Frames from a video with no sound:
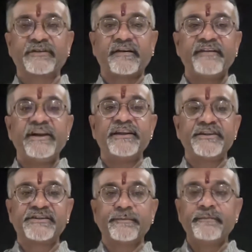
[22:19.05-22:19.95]

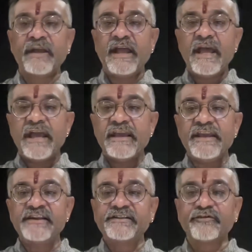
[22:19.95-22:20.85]
Dravidianism
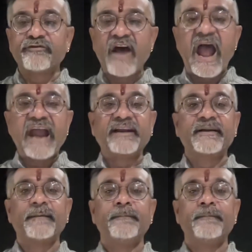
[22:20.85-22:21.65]
is the fact